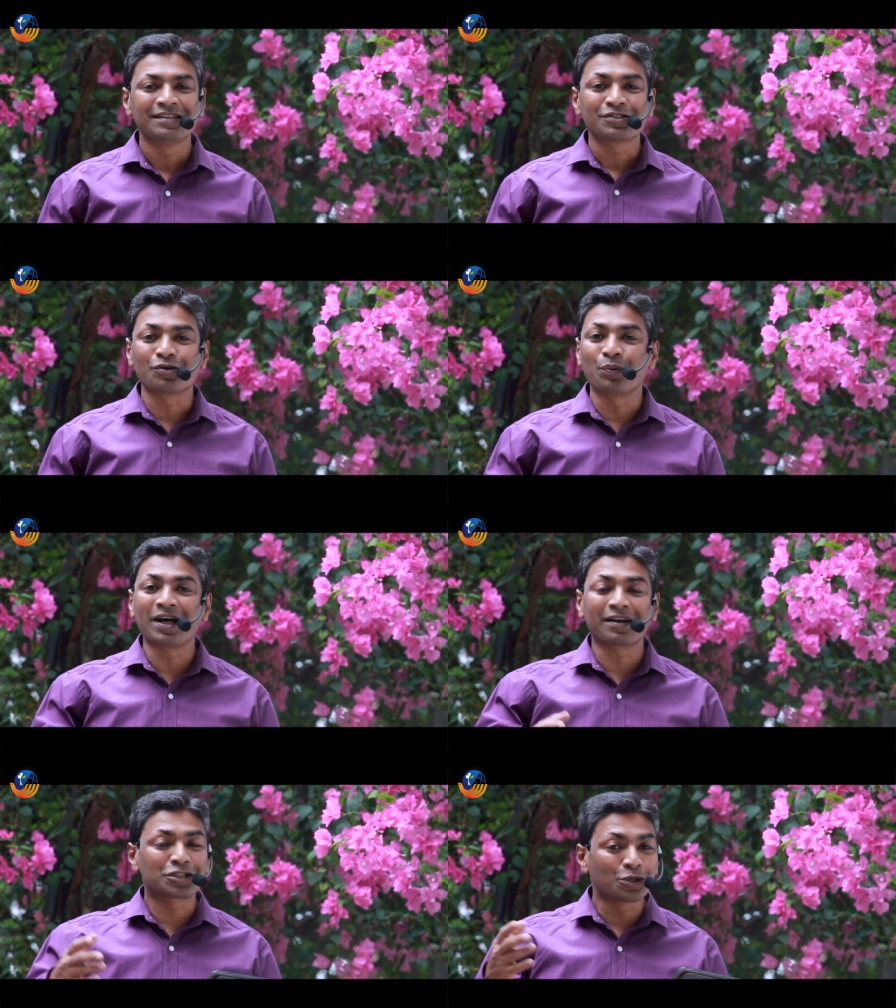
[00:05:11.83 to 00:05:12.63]
So we
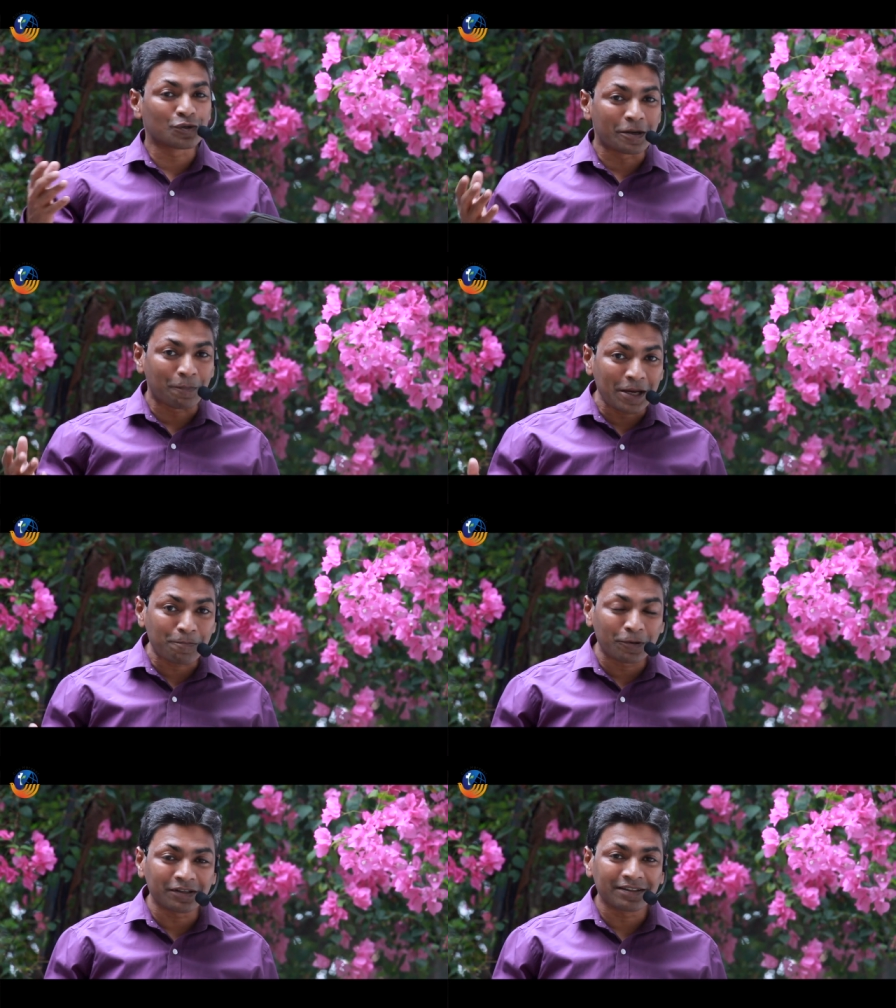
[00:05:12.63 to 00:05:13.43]
are a chosen
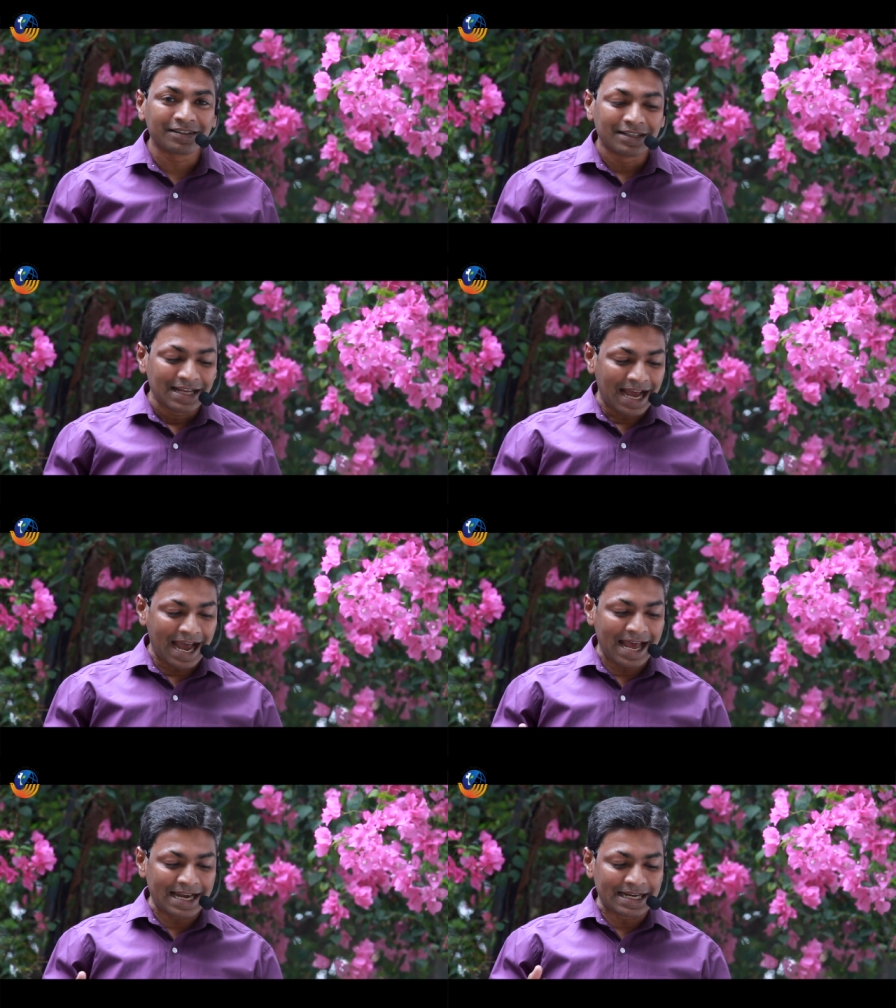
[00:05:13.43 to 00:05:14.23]
people,
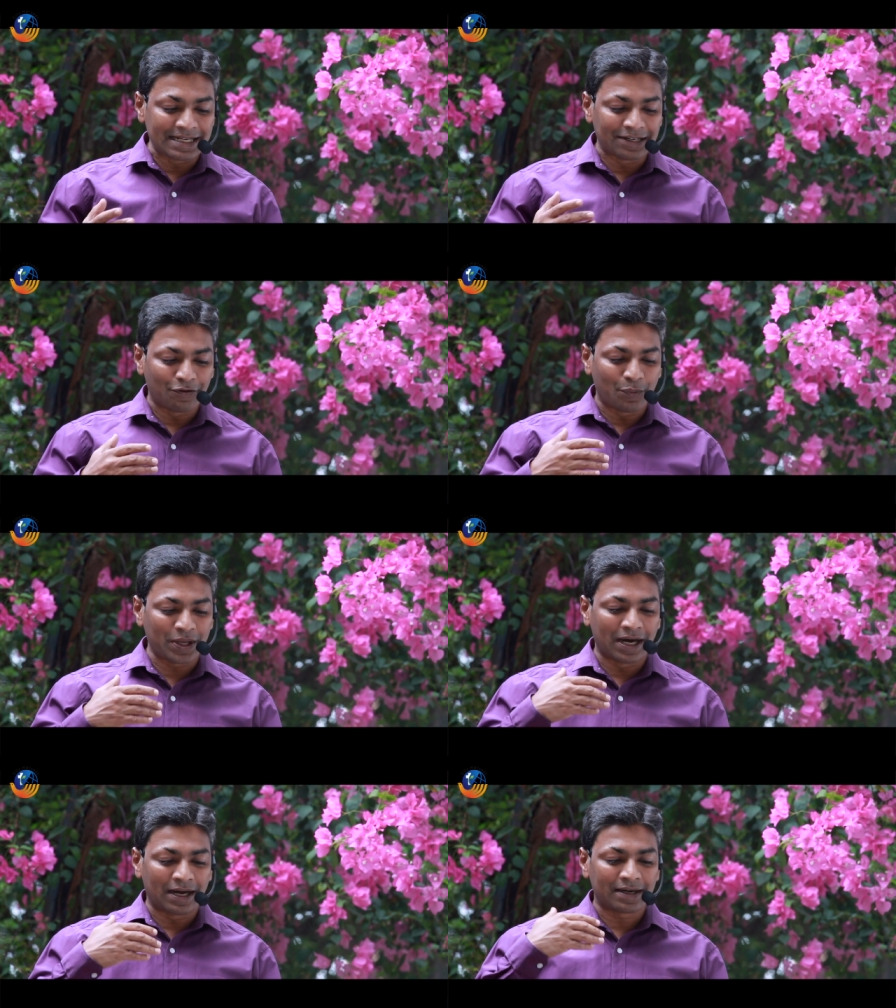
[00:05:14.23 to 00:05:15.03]
and
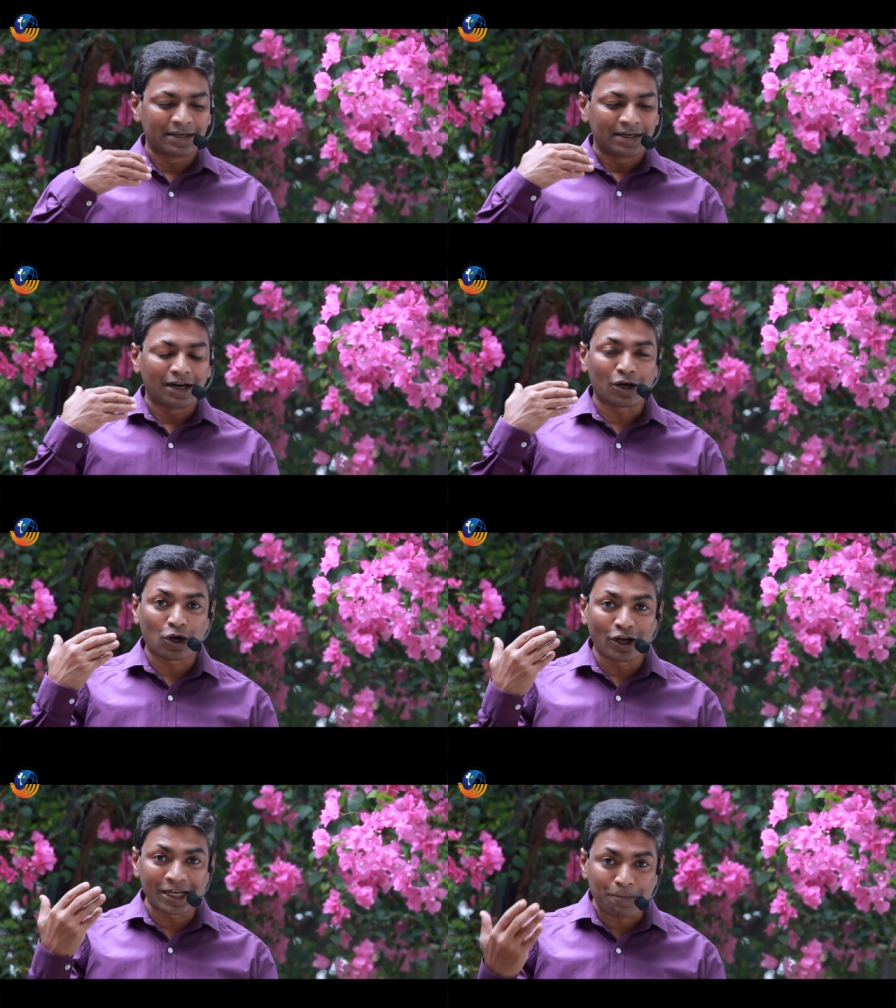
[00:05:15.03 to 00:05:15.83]
we are a
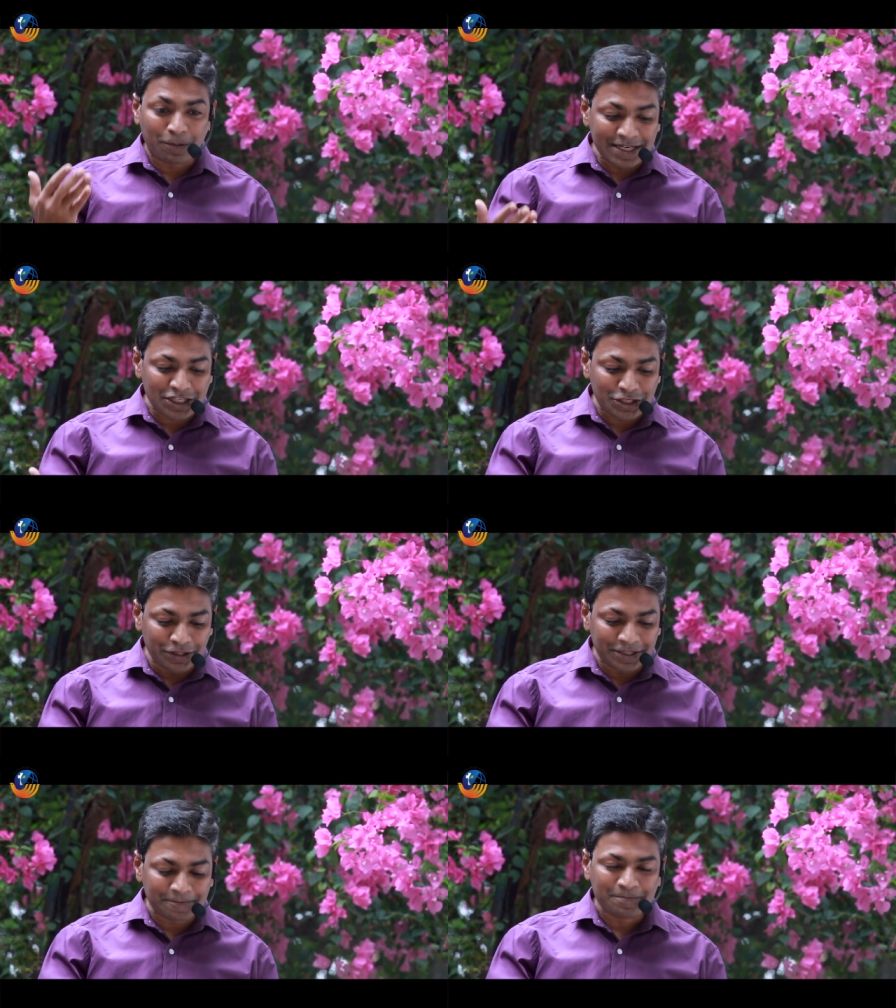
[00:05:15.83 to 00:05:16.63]
royal priesthood.